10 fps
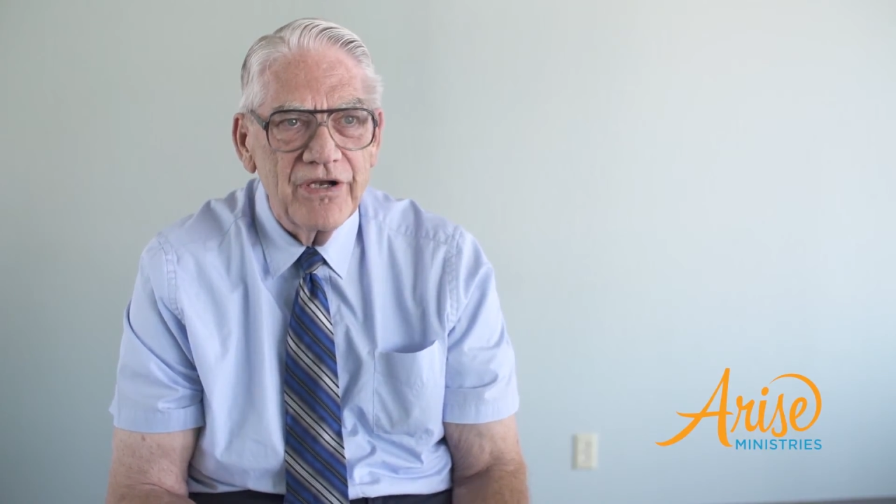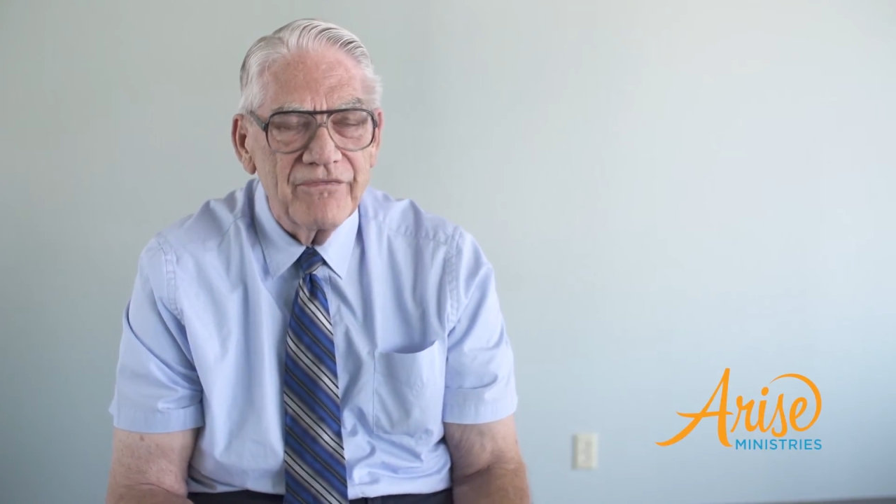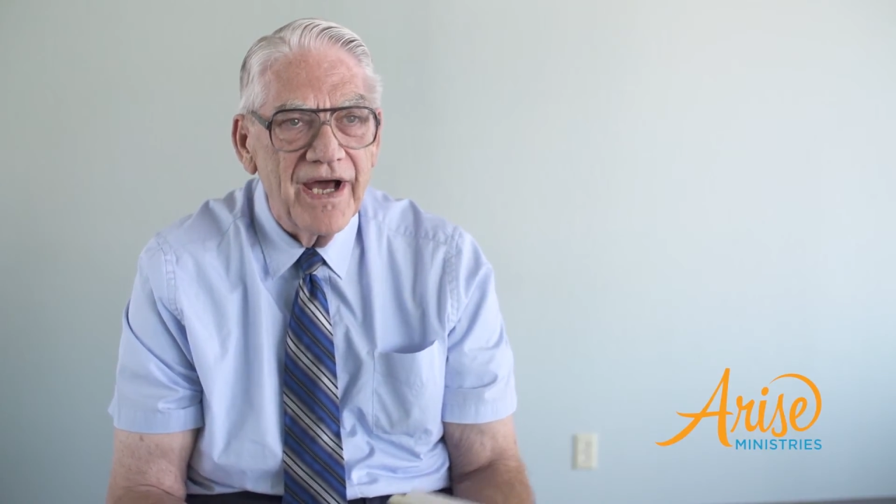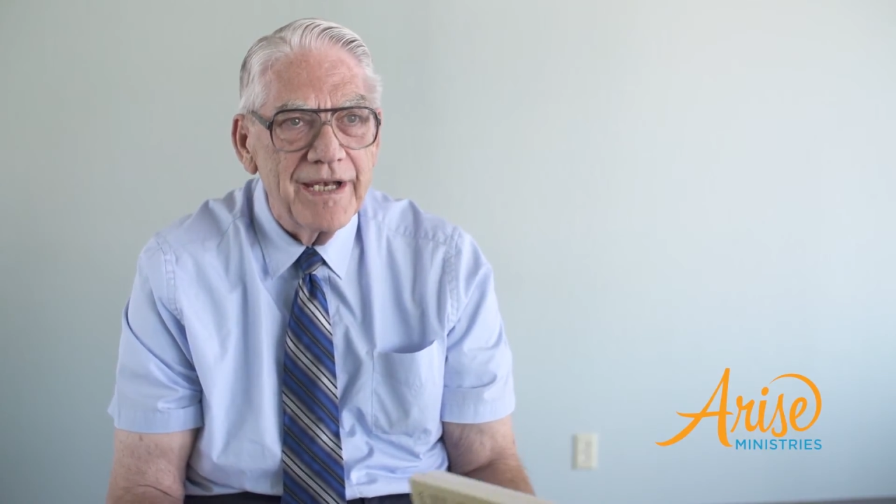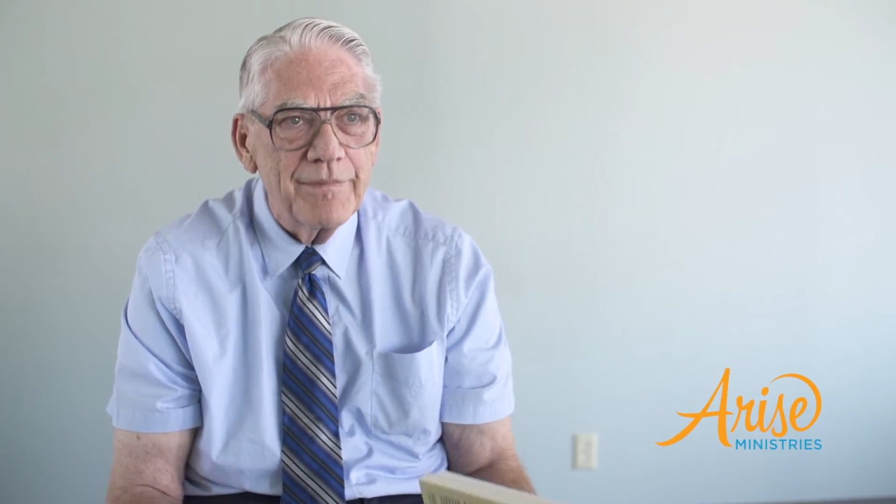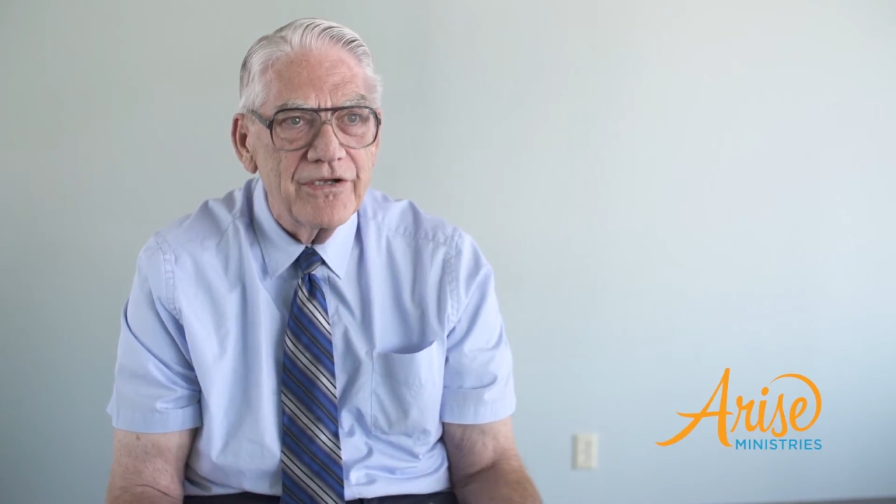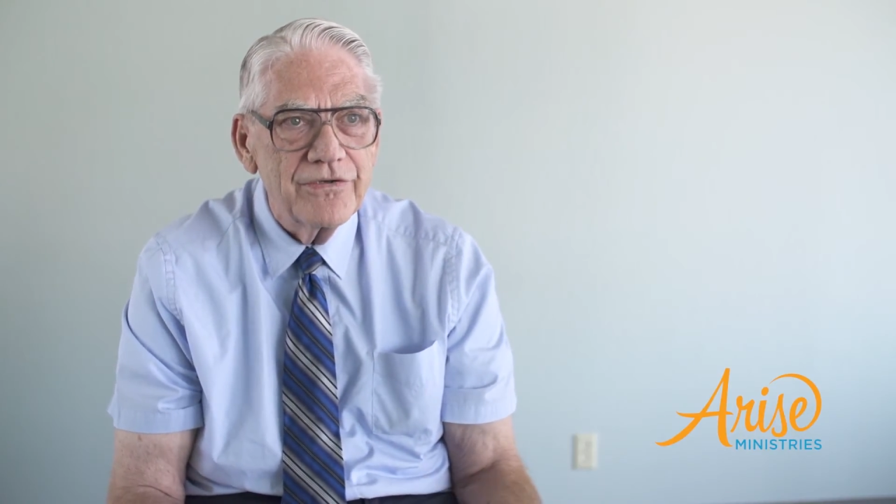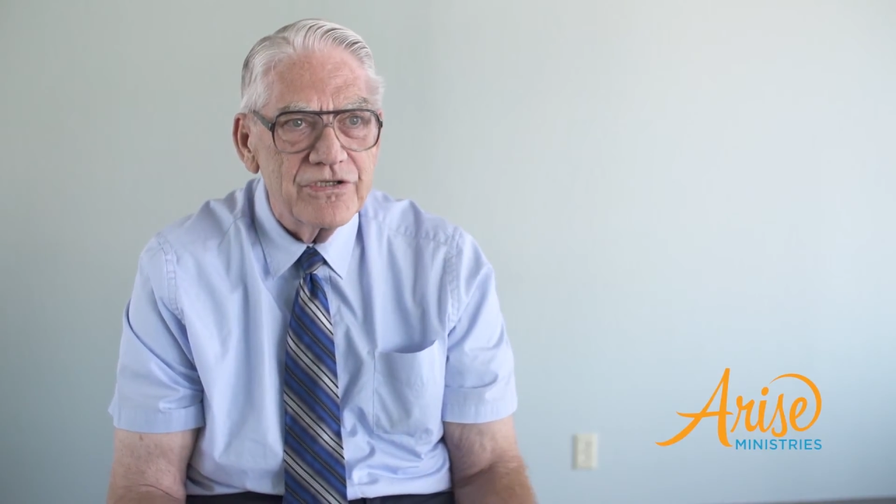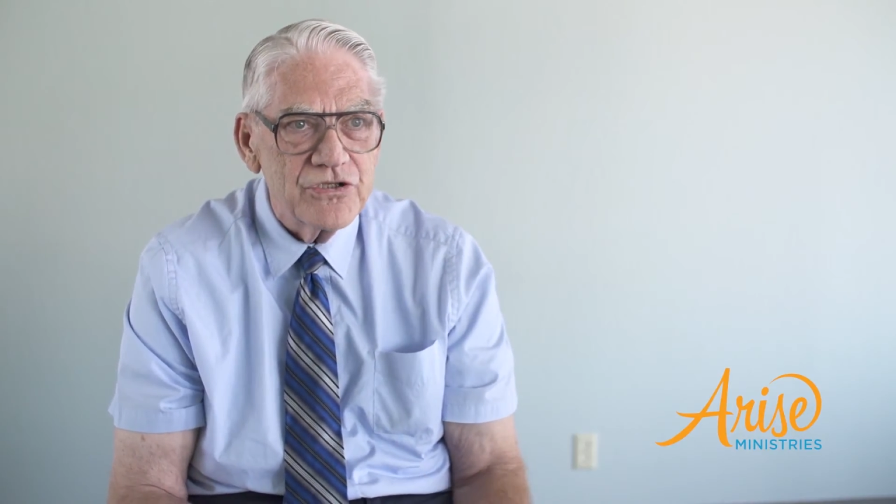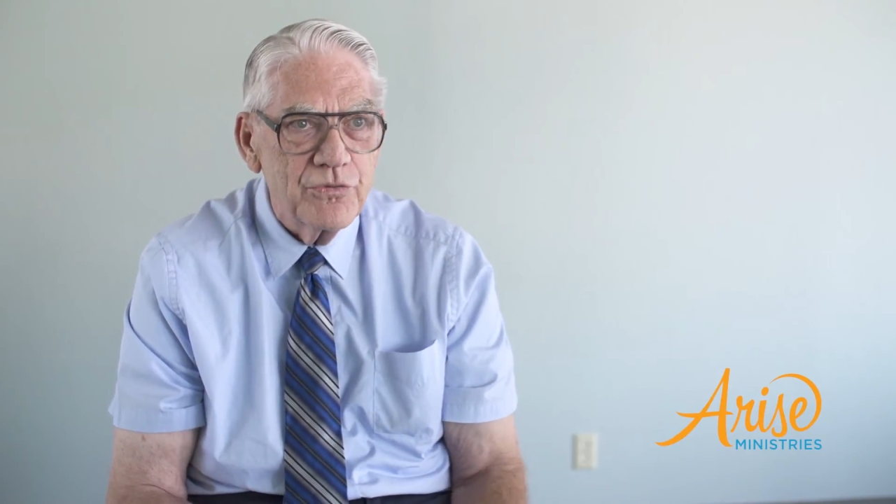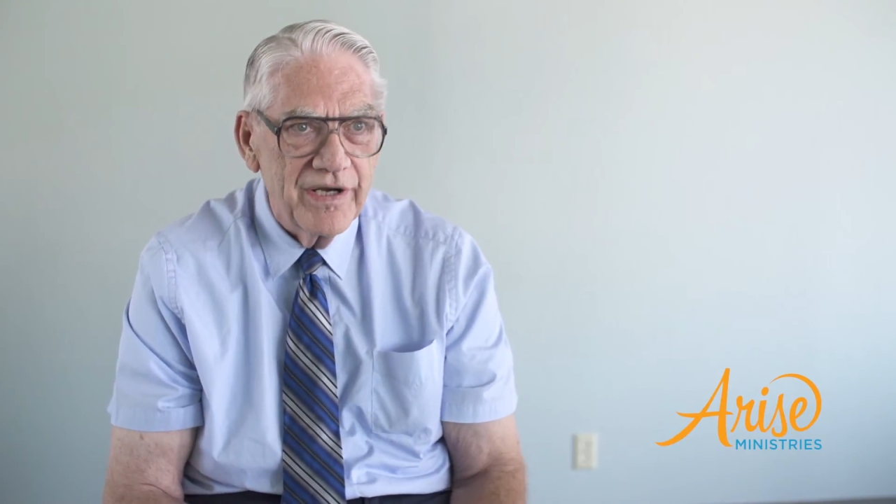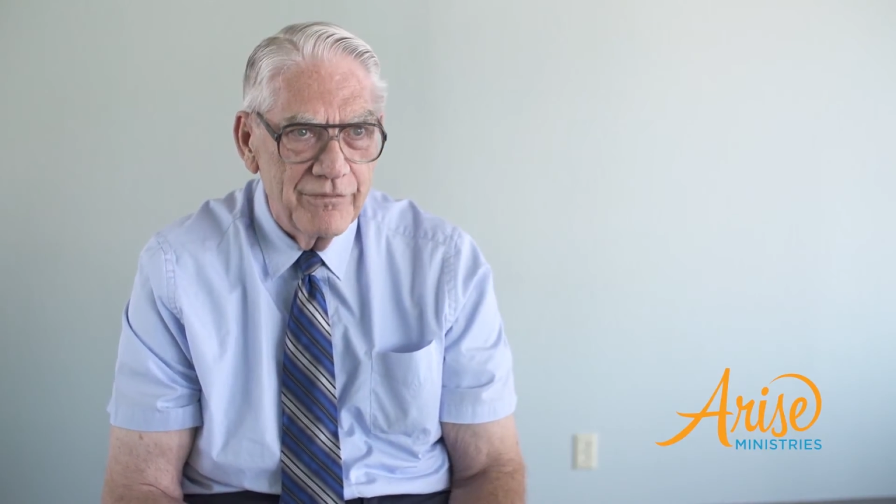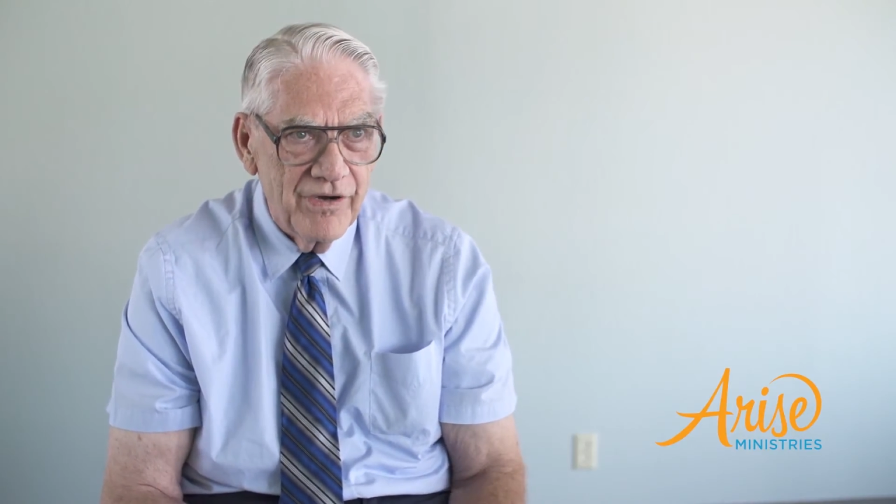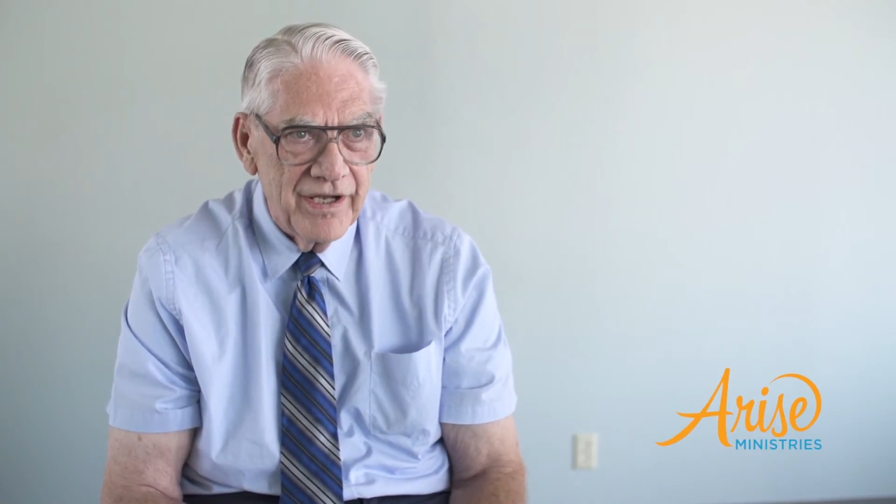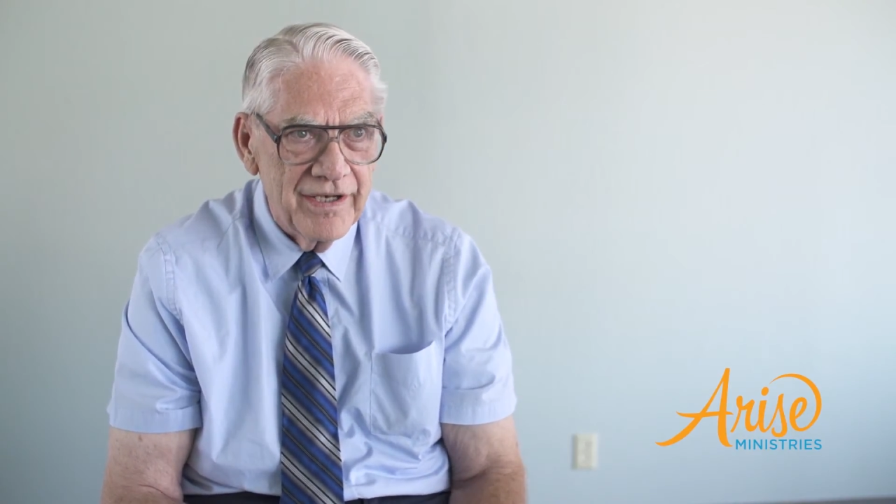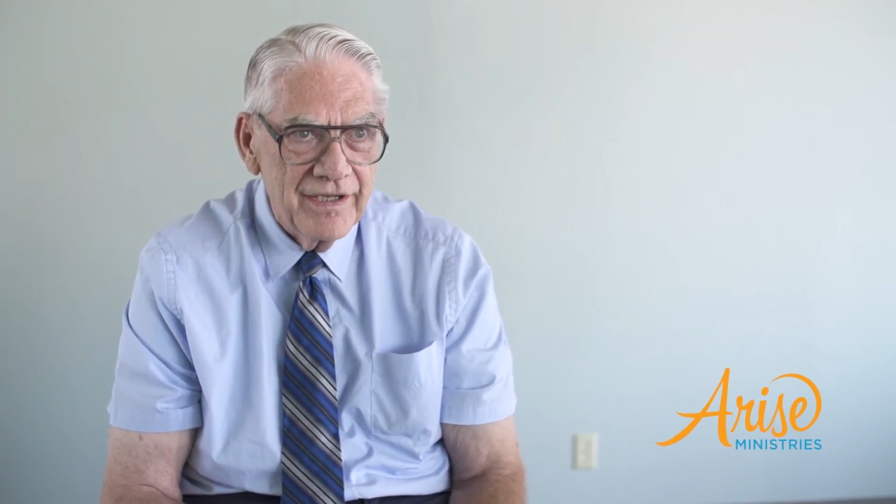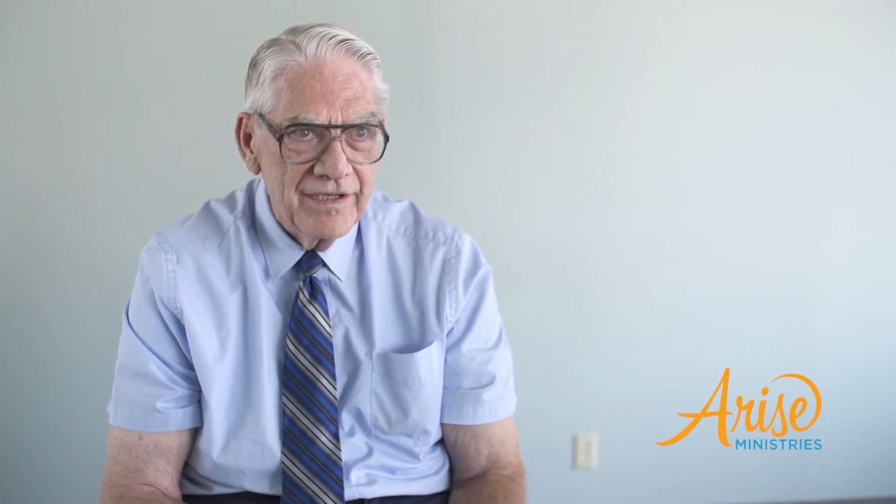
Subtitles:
divided by 2 is 21.